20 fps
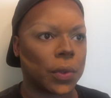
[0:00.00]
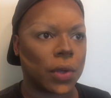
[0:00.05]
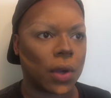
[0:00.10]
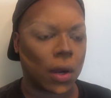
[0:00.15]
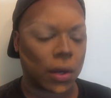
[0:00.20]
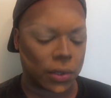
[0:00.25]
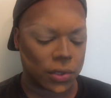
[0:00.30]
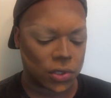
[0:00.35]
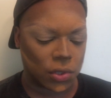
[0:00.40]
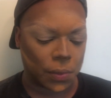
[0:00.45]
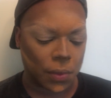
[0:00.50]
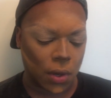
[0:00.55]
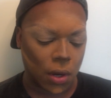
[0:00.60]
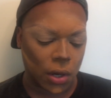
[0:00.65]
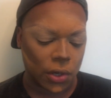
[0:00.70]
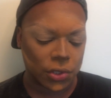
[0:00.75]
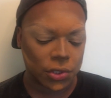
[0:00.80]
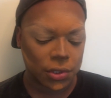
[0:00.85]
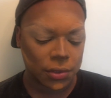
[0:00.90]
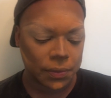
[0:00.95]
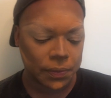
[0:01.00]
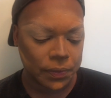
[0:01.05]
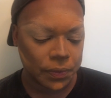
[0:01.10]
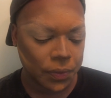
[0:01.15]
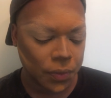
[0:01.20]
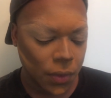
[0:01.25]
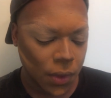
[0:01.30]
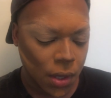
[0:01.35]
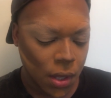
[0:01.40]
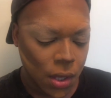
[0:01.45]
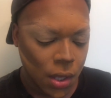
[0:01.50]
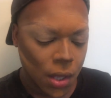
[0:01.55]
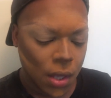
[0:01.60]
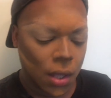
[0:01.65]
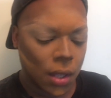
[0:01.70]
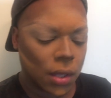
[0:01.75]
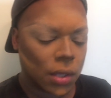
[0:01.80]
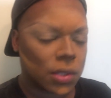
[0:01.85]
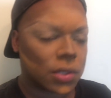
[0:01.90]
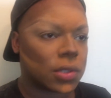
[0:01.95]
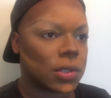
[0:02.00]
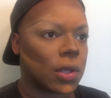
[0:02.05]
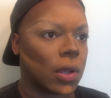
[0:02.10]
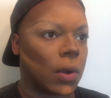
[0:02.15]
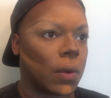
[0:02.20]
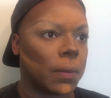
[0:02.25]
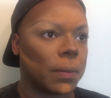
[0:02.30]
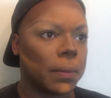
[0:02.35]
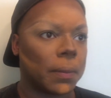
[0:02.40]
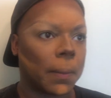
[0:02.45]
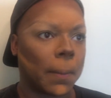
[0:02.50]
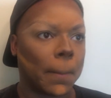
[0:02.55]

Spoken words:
dark and super harsh. So,